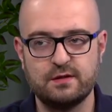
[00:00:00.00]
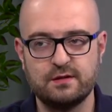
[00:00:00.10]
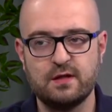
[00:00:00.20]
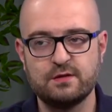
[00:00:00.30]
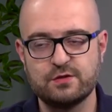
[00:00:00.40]

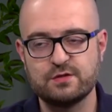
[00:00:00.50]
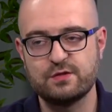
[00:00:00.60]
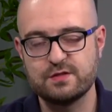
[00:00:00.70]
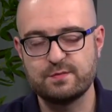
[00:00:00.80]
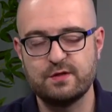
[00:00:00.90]
not just
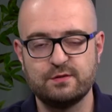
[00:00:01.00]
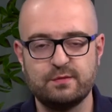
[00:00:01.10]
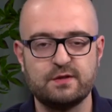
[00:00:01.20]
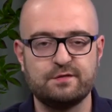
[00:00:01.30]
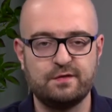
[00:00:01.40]
transparent,
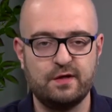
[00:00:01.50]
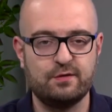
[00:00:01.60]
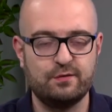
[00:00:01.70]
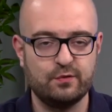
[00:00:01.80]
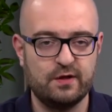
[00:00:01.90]
but a
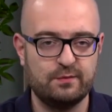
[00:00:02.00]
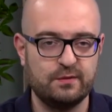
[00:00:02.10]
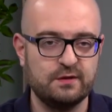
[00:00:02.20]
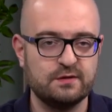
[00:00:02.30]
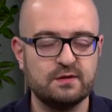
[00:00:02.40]
fair
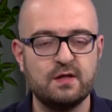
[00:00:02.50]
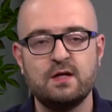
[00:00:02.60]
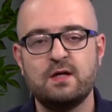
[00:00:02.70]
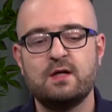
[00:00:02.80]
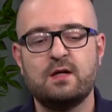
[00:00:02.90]
environment
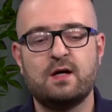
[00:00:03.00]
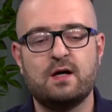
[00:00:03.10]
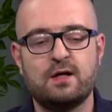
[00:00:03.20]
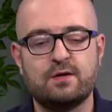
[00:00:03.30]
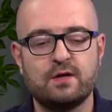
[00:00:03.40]

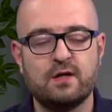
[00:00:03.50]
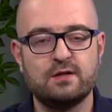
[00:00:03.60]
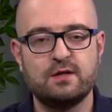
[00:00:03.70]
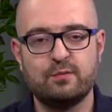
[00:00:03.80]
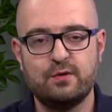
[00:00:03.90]

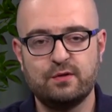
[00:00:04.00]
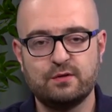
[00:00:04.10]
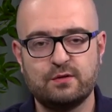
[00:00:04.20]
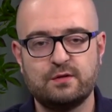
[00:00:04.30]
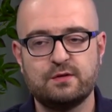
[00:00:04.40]
regarding
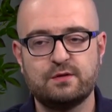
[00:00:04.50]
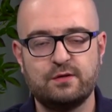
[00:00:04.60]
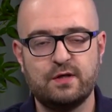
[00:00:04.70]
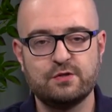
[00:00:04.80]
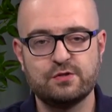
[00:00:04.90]
block
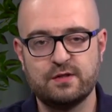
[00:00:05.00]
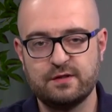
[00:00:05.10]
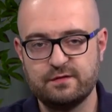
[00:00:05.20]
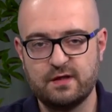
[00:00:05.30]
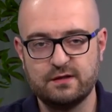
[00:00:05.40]
creation
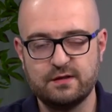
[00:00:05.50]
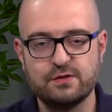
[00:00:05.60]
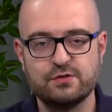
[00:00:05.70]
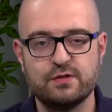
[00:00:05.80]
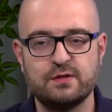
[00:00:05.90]
and
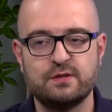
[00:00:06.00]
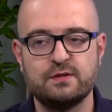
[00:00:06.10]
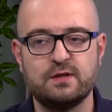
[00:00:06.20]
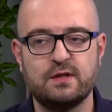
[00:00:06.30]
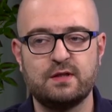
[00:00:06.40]

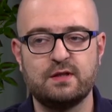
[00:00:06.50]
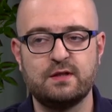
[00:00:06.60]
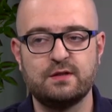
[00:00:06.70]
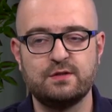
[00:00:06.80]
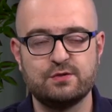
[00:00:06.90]
validation
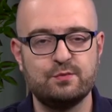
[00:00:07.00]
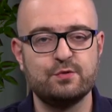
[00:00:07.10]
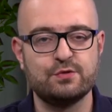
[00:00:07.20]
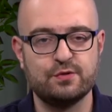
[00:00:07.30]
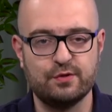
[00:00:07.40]

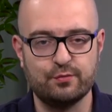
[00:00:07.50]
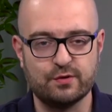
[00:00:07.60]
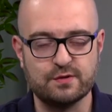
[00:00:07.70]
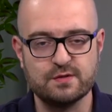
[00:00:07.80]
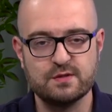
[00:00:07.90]
distribution
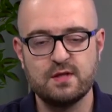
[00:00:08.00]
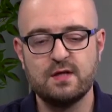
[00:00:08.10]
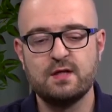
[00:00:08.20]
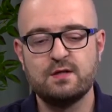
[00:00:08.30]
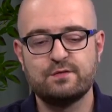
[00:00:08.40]
rewards.
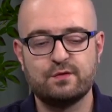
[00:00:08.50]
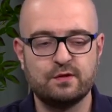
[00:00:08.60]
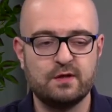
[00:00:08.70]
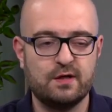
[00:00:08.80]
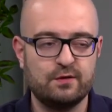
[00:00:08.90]
For
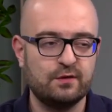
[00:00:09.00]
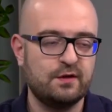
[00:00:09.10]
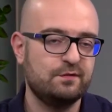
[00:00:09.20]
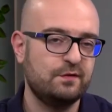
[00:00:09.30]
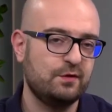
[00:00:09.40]
now,
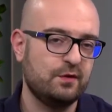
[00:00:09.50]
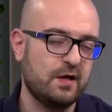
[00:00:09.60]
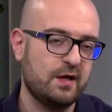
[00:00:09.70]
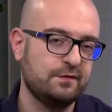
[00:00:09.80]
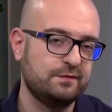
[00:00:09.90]
if you
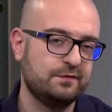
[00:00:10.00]
have,